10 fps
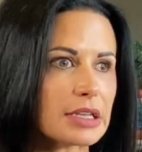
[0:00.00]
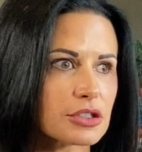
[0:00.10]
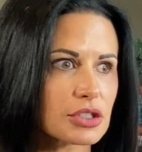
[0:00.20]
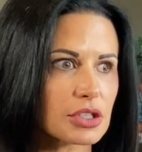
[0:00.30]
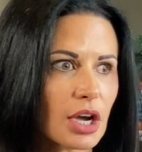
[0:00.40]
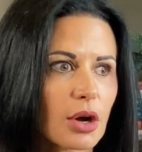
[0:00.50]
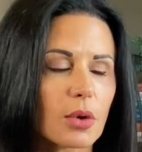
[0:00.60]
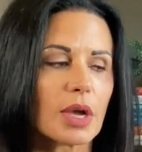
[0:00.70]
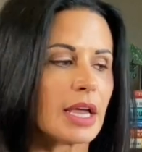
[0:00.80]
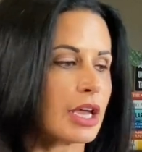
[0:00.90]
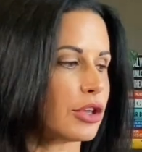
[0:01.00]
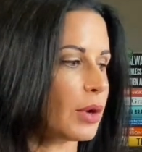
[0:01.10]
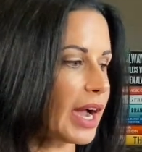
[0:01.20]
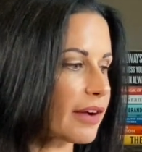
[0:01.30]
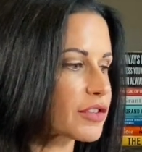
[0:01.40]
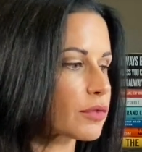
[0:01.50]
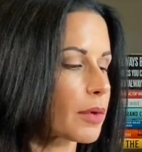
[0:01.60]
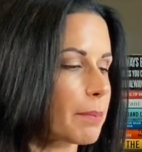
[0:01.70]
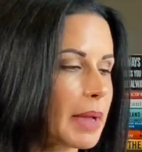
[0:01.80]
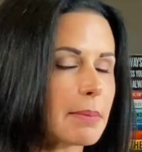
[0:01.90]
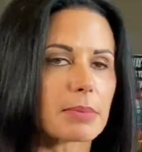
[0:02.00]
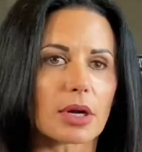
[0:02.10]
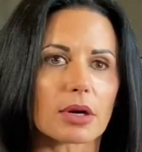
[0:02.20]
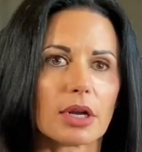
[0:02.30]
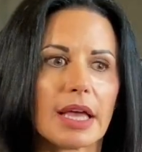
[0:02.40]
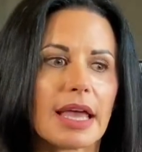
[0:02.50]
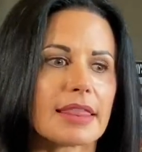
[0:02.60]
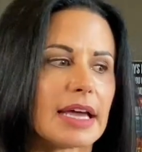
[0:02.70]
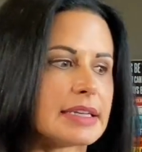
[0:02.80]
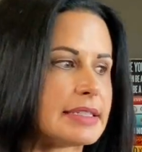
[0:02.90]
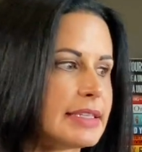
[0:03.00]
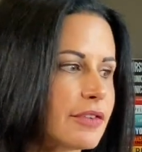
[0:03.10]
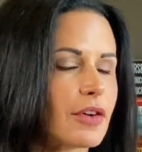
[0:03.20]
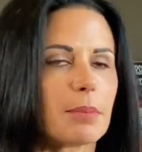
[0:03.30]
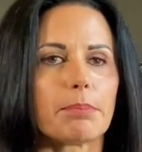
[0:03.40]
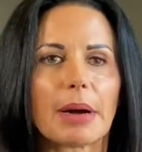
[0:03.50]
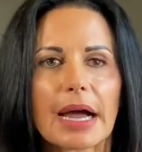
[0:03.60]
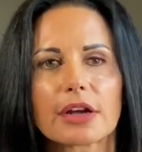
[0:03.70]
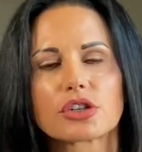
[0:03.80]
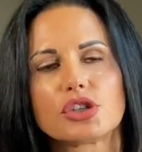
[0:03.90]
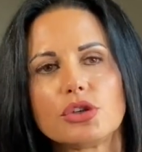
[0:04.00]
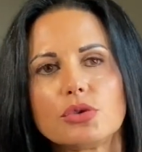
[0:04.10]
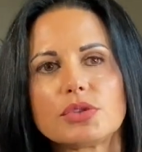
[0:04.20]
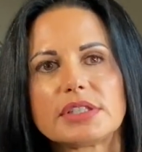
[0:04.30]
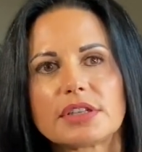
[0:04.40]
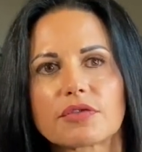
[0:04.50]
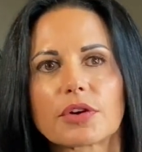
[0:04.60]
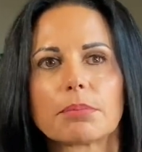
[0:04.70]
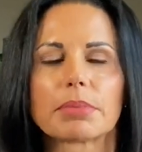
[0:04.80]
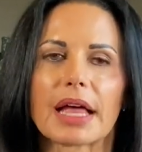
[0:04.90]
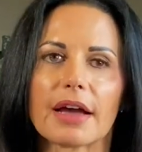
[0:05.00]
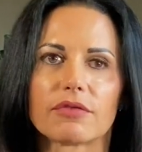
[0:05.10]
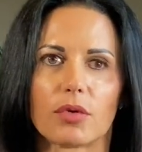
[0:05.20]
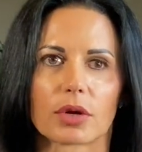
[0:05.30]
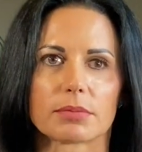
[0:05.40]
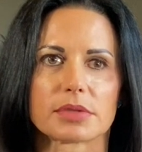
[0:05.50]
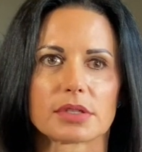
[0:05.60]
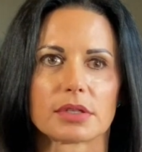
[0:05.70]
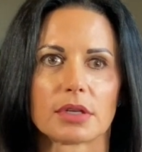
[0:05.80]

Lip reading: So you have to remember that different buyers use different platforms.